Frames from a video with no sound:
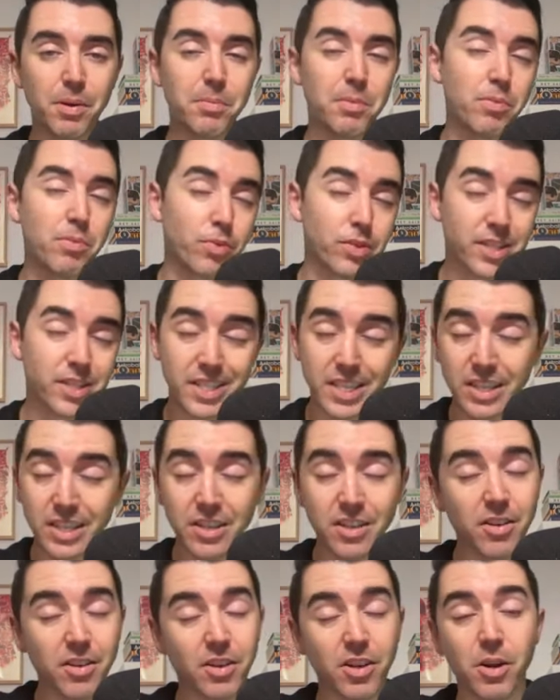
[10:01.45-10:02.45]
I mean, we'll
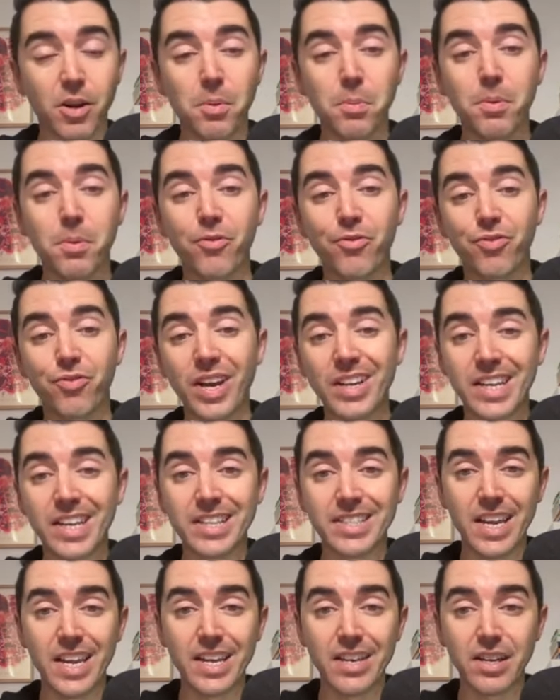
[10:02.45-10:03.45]
see come Friday
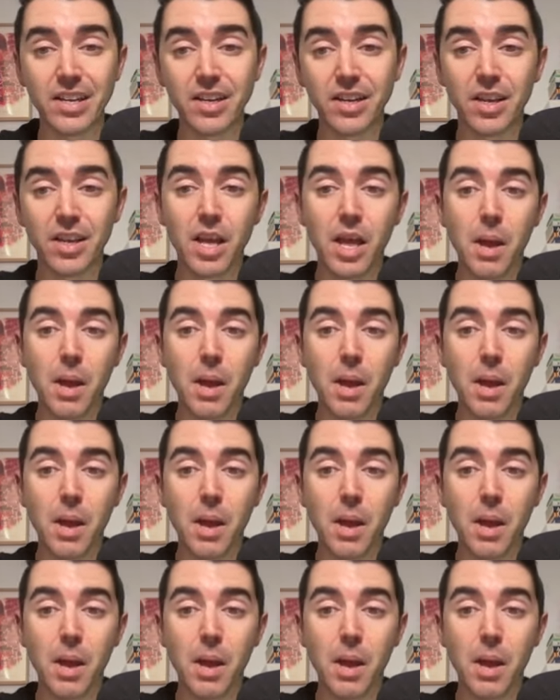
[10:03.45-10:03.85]
data.